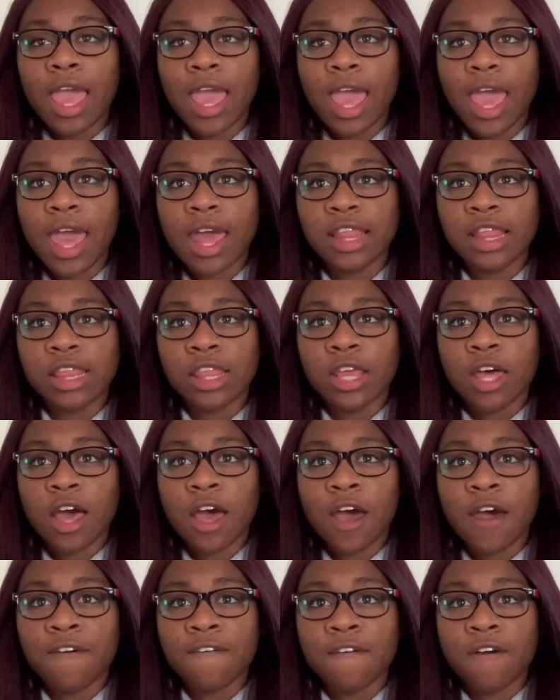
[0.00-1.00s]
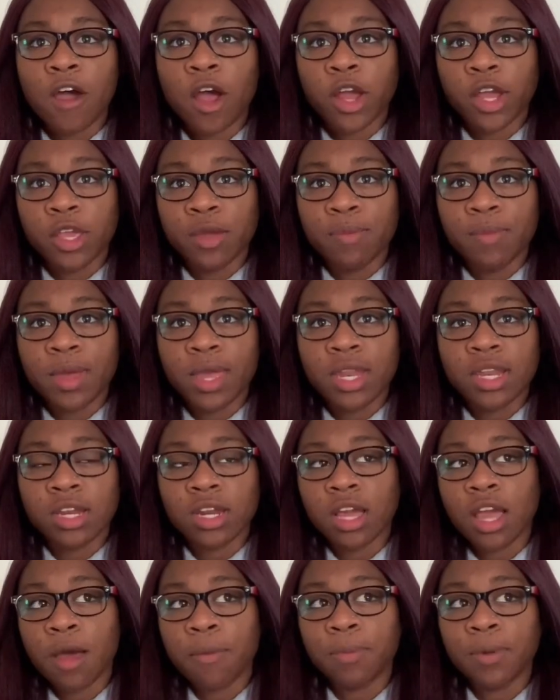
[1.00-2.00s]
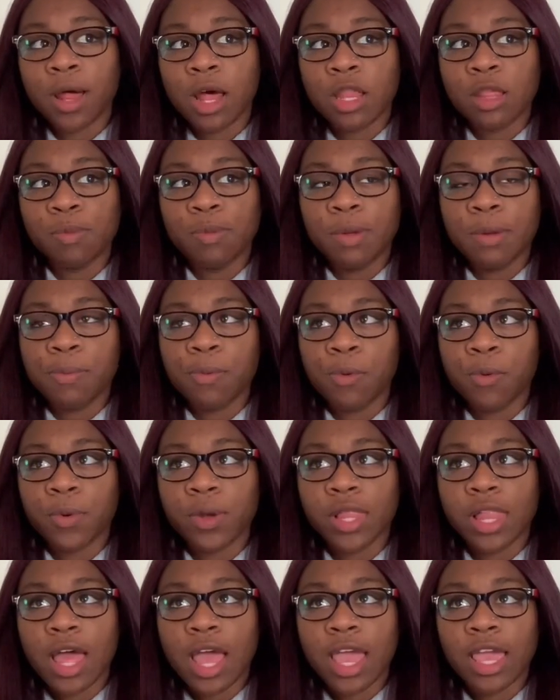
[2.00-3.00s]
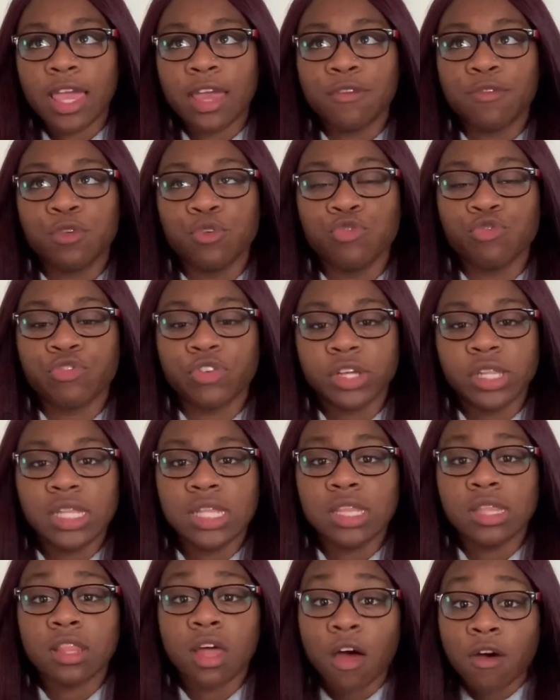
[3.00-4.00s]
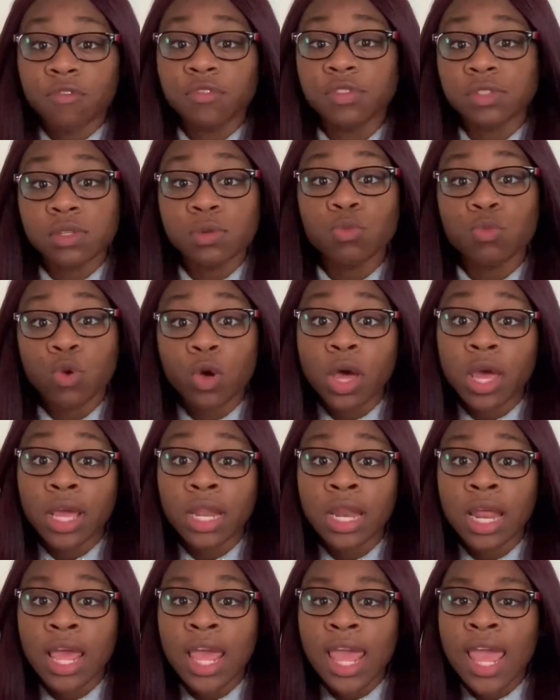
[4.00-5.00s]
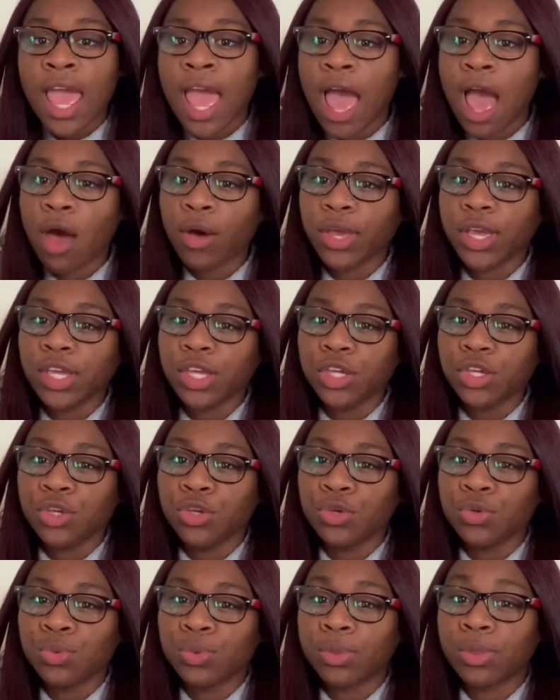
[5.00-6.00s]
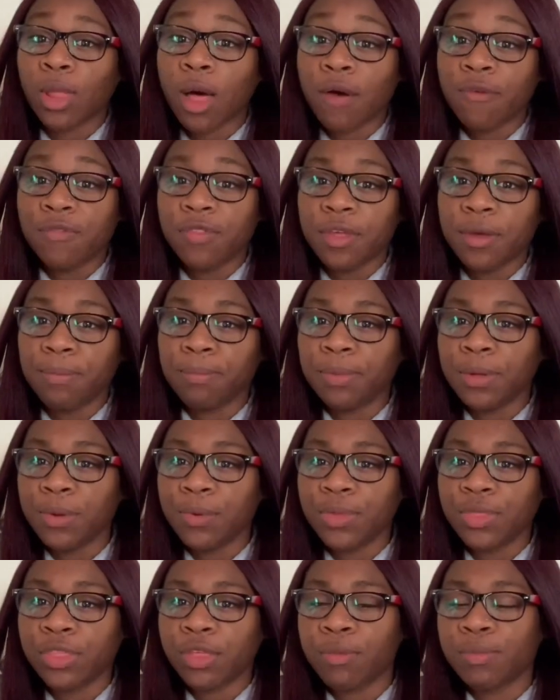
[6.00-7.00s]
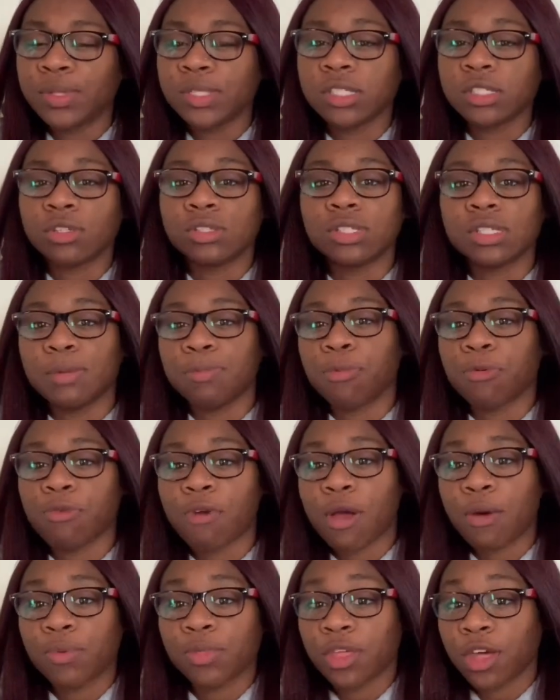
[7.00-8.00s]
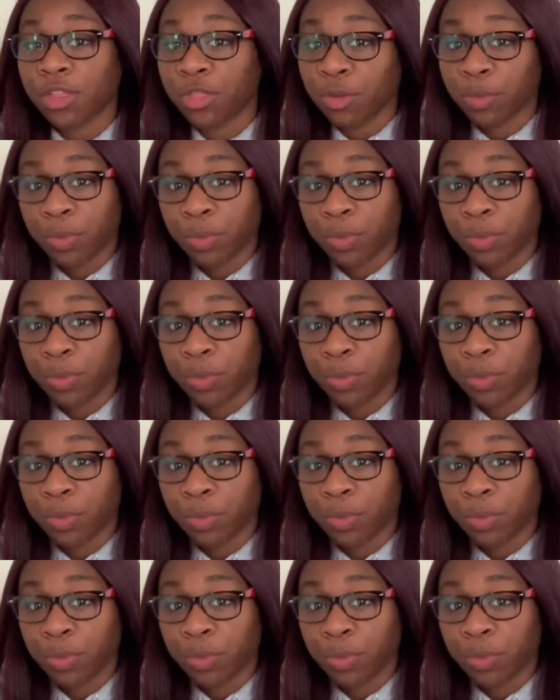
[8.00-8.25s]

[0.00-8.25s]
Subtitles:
had the argument, and a couple of other people were like, if you really love someone, how can you love them, be with them, and still sleep around with other